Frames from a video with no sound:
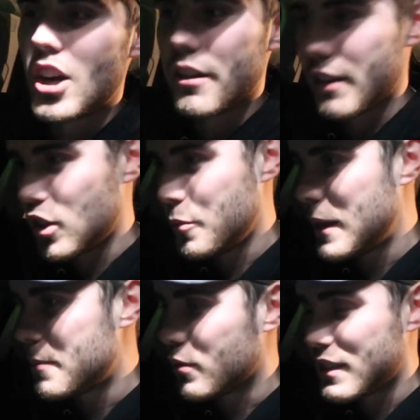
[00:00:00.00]
and hiring new
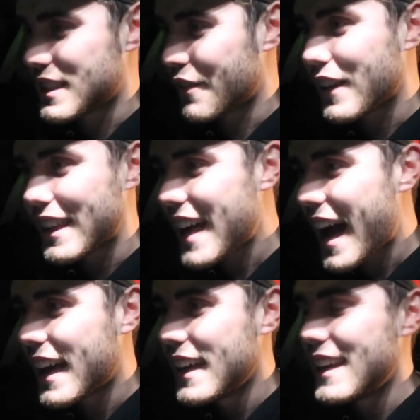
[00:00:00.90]
people and stuff like
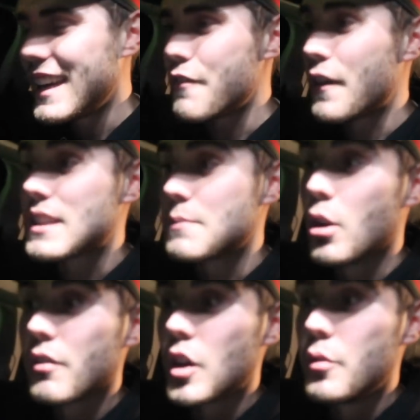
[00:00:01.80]
that. In fact,
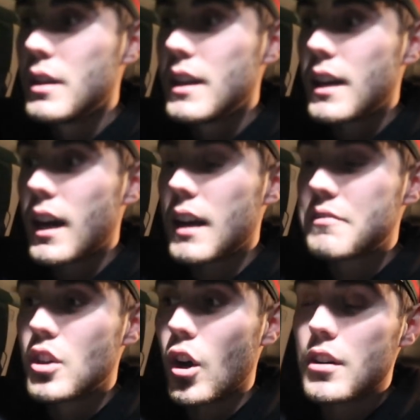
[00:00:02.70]
tomorrow
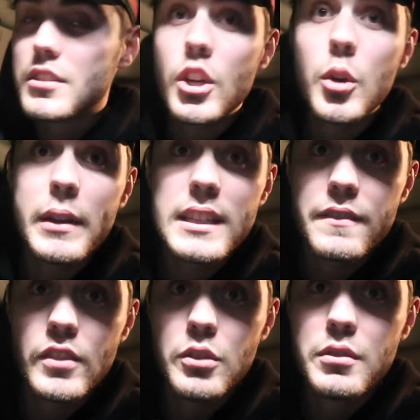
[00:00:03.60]
I've got 2
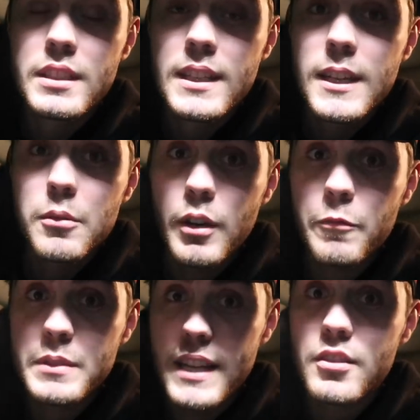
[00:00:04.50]
interviews
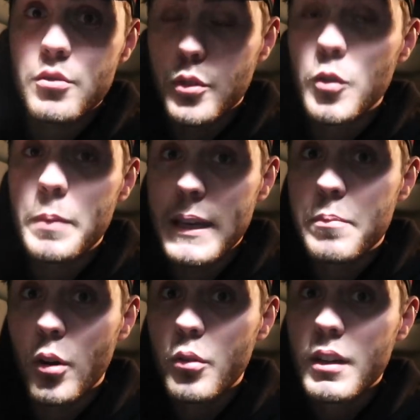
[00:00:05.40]
with potential new
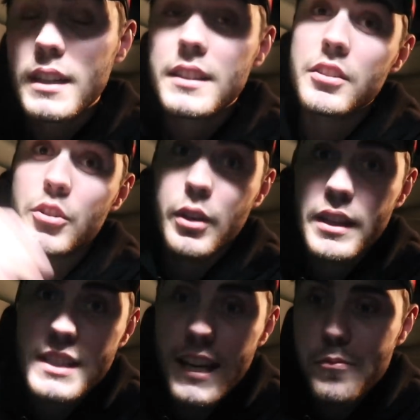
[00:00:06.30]
people to
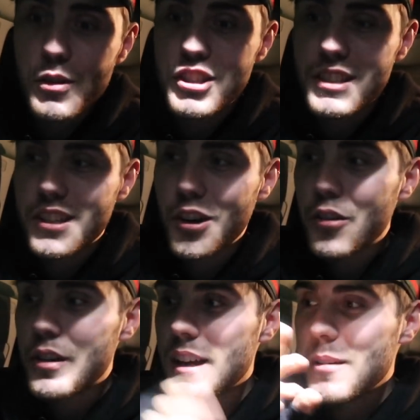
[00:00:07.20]
join the team, which is
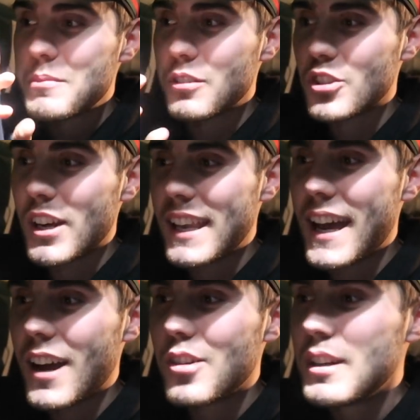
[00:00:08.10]
cool. But right
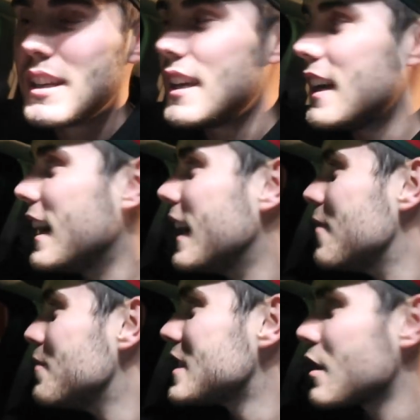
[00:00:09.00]
now,
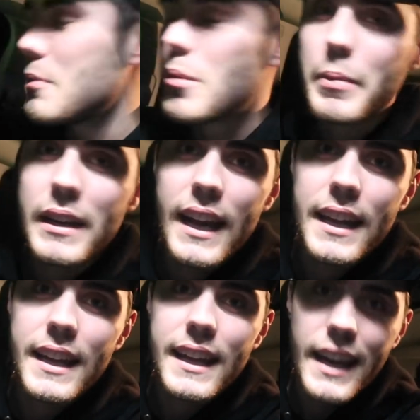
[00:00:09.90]
Zoe and Poppy are
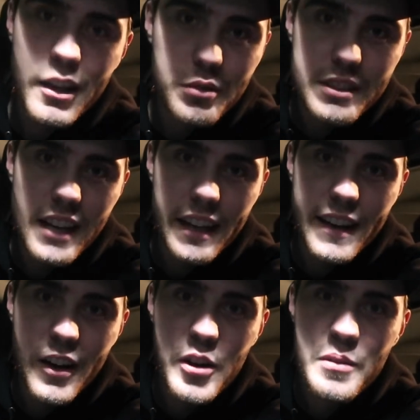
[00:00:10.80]
getting their nails
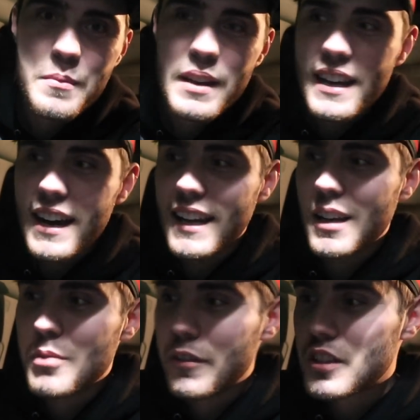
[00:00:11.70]
done at home
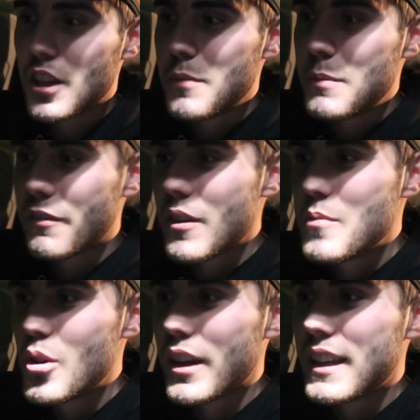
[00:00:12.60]
and I'm off to go meet my
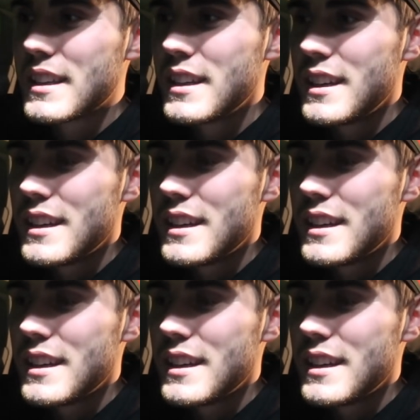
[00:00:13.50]
friend Morgan